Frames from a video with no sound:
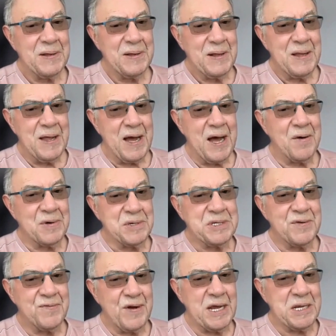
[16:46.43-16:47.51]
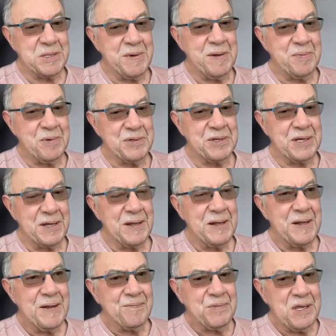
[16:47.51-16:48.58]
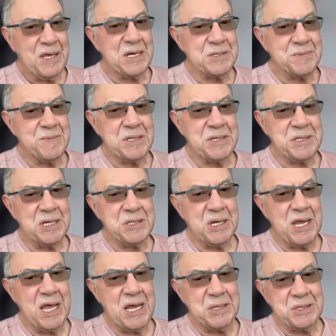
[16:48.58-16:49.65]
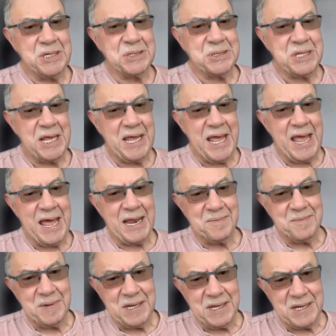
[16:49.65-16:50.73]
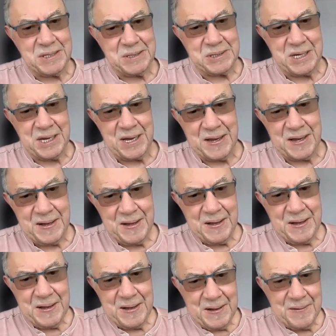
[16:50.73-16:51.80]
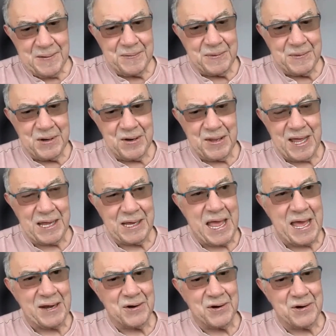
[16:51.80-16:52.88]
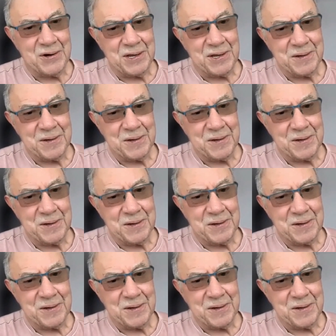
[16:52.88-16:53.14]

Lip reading: I always advise people to get as much education as they can because that can't hurt you.